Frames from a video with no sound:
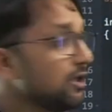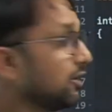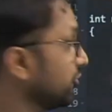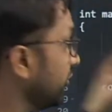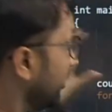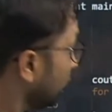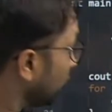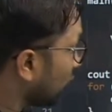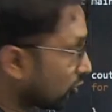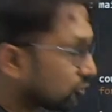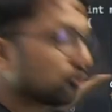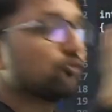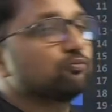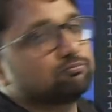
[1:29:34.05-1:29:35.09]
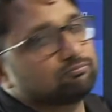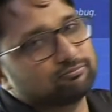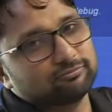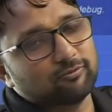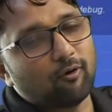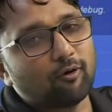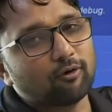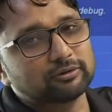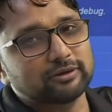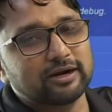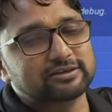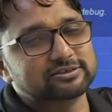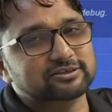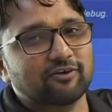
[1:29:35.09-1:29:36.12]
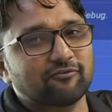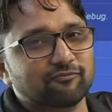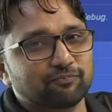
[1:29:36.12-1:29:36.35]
You need to go through all that stuff.